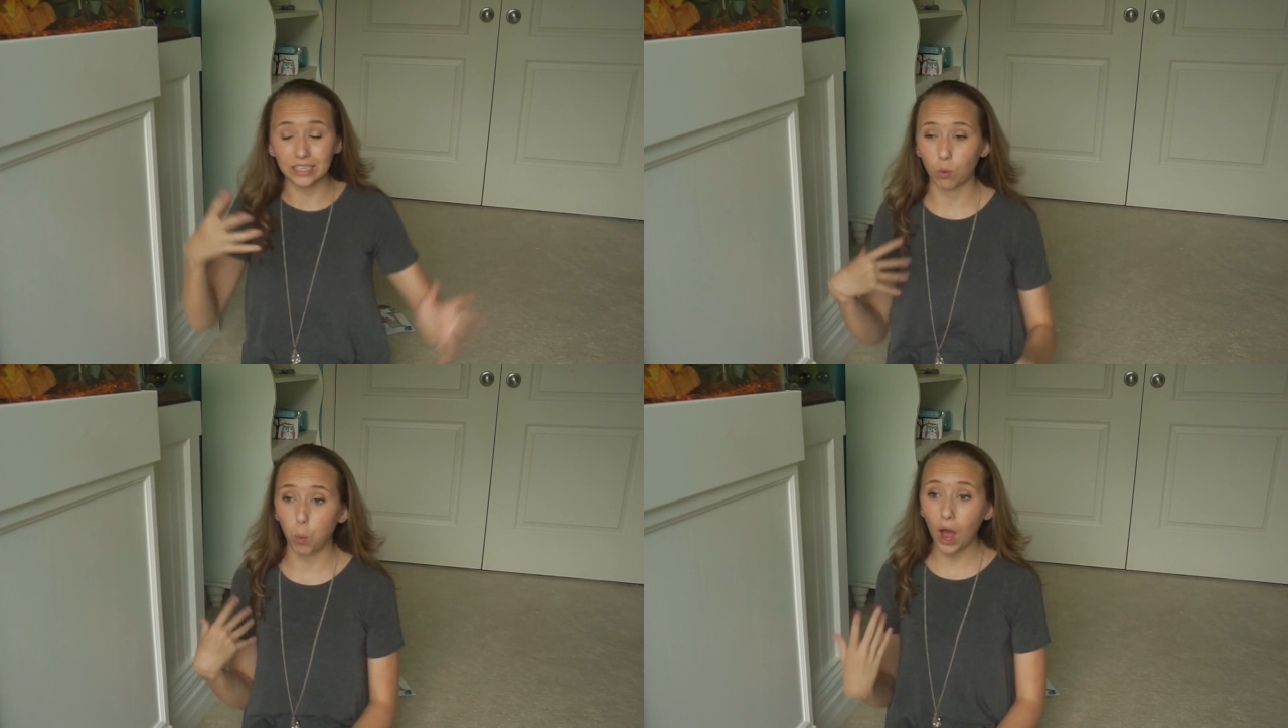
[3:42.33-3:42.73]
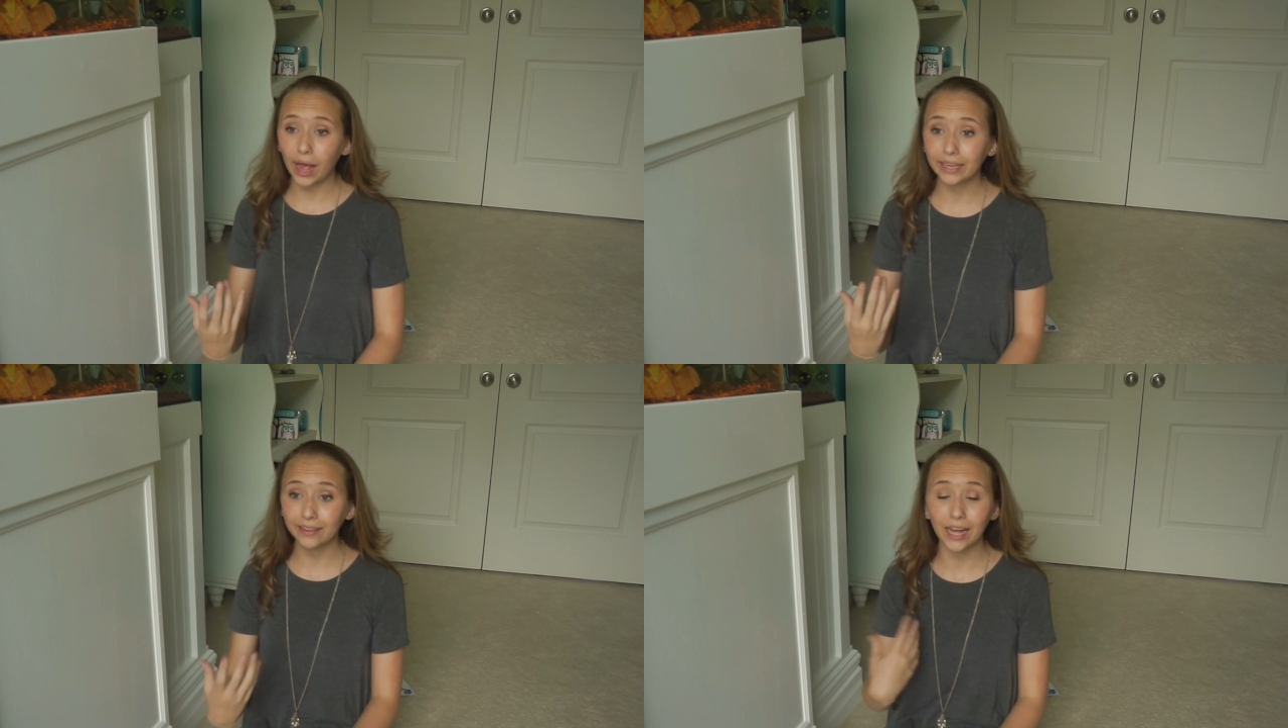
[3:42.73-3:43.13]
Like,
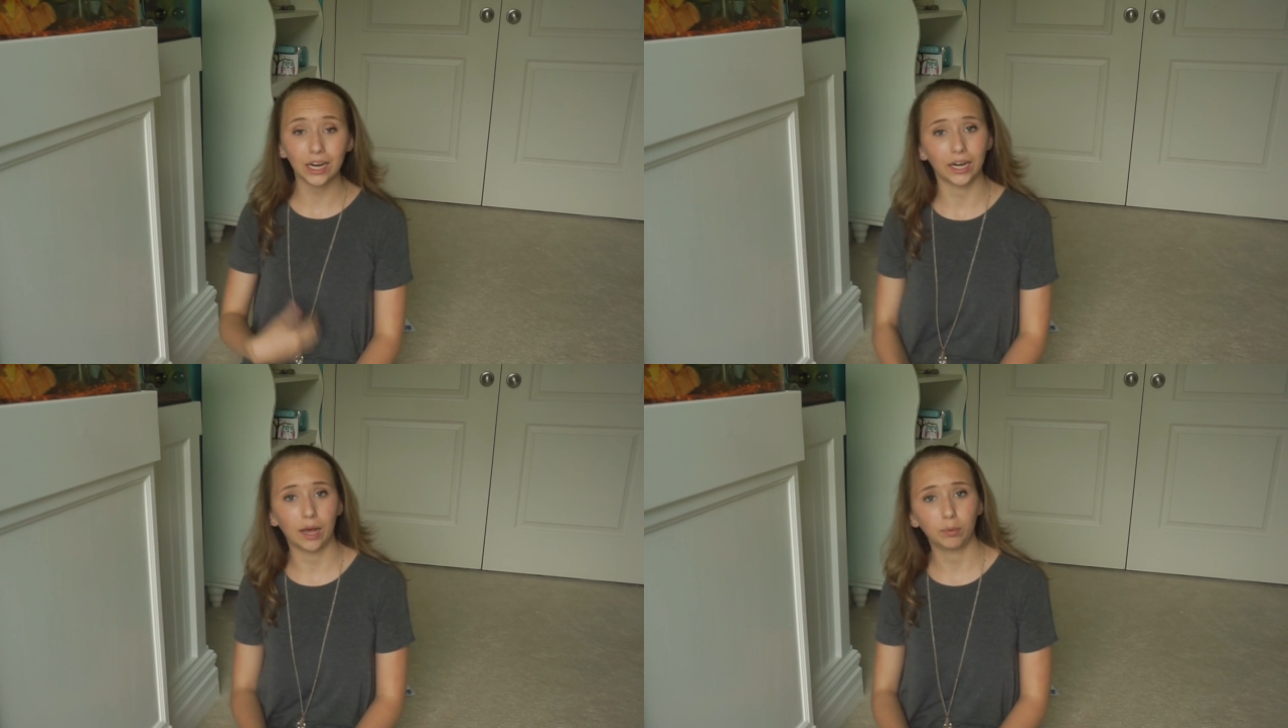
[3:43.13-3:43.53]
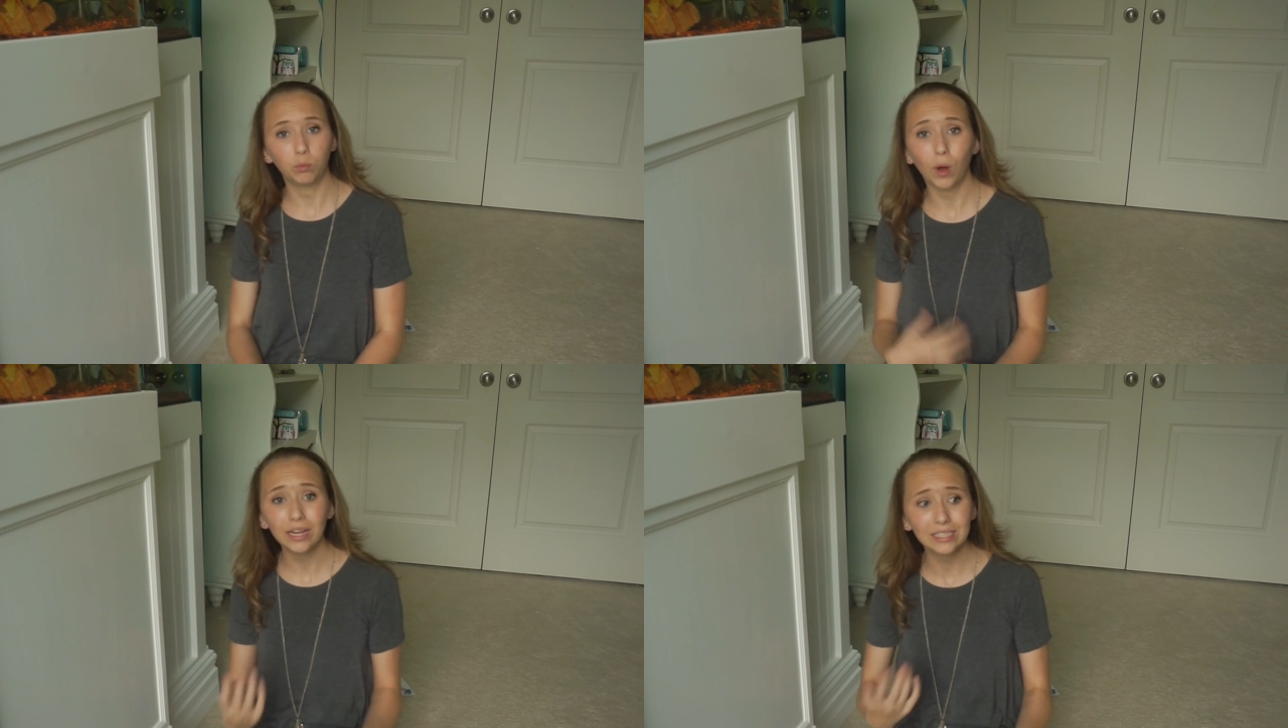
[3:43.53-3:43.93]
why can that not
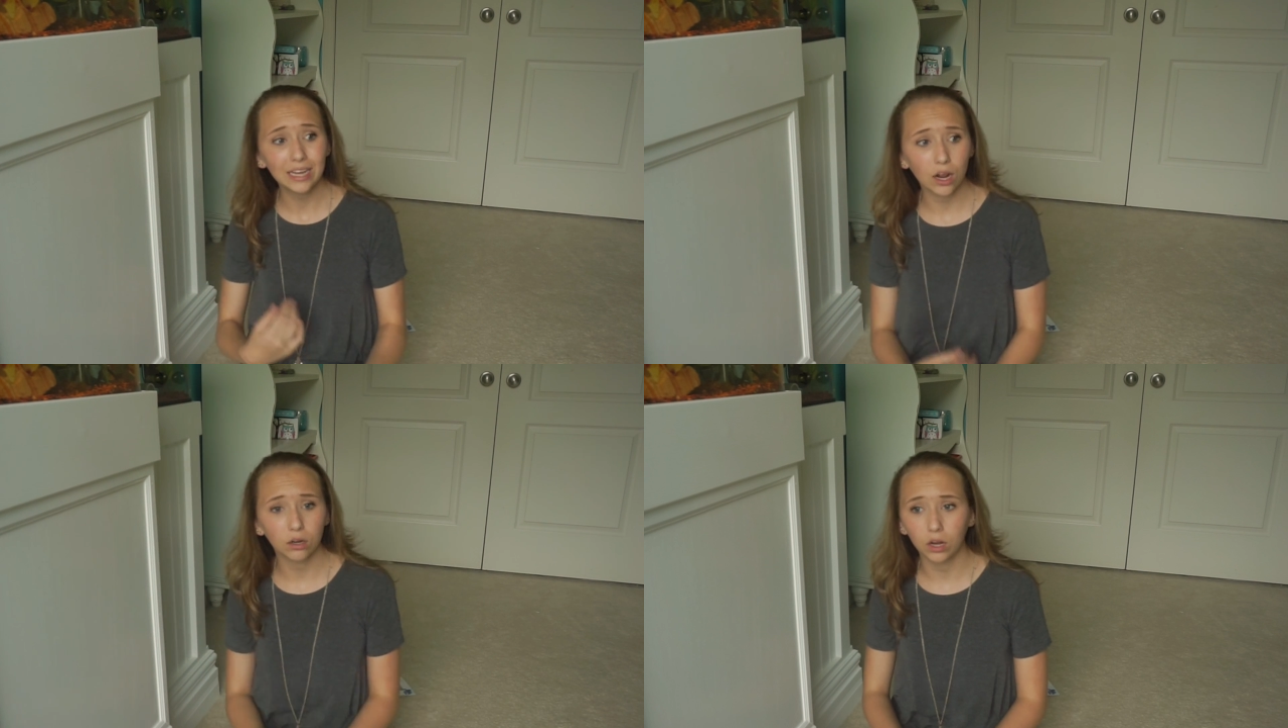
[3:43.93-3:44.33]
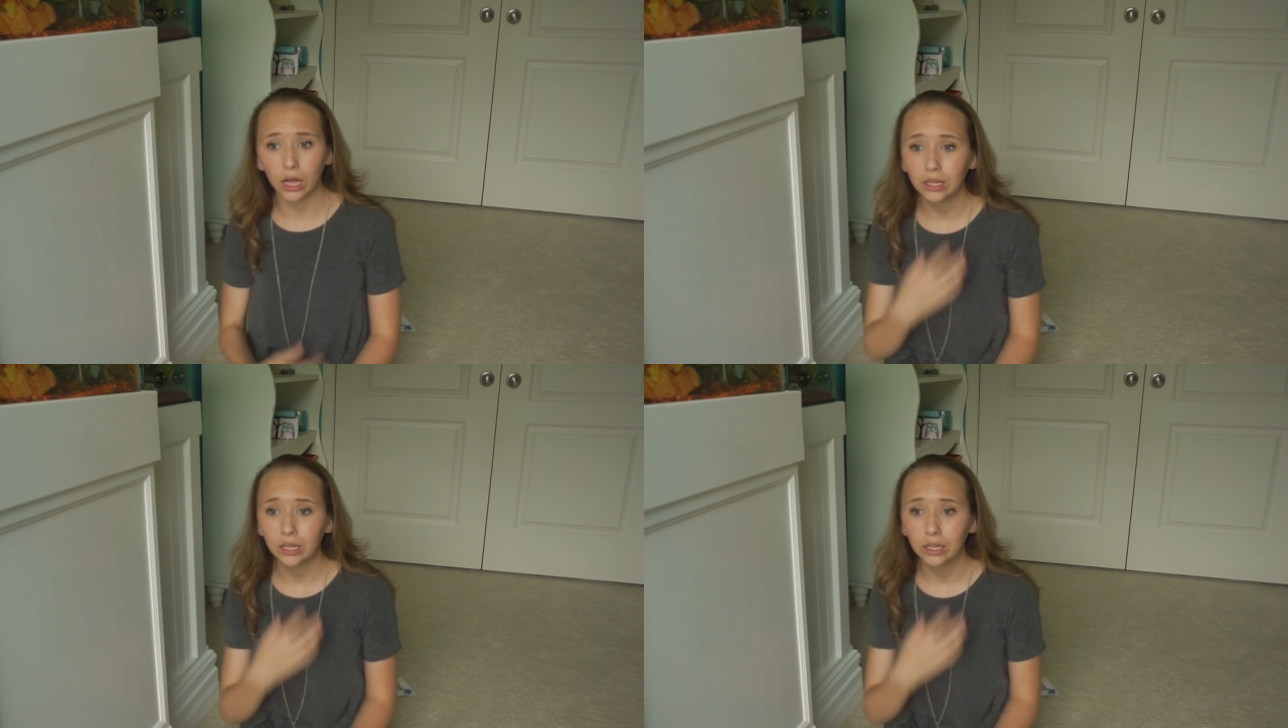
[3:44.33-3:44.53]
happen? Why is that not...